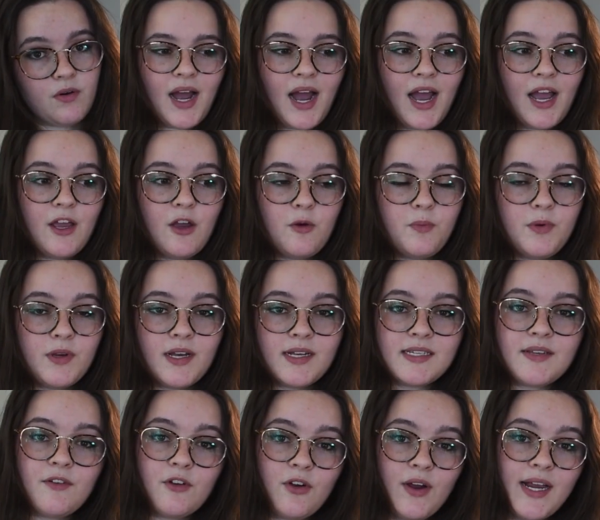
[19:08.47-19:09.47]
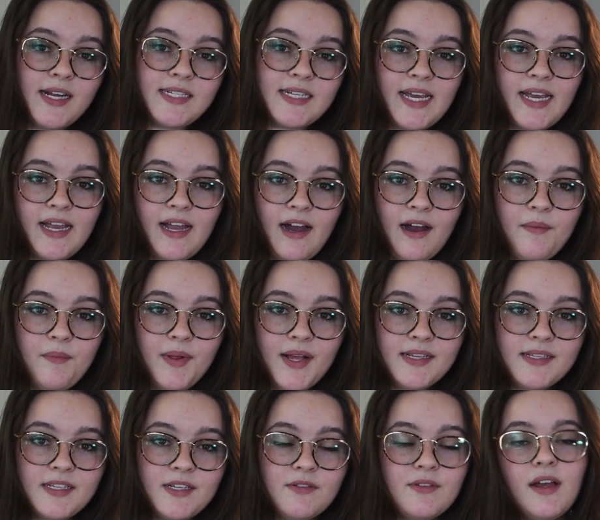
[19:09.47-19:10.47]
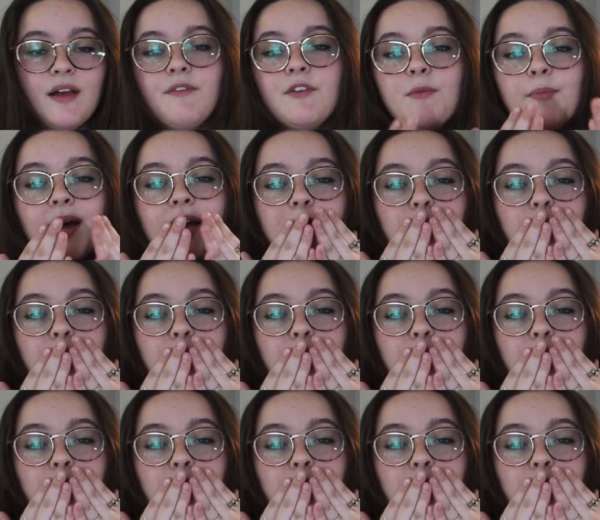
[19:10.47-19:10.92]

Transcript: I hope you guys have a great day. God bless you. Love you. Bye.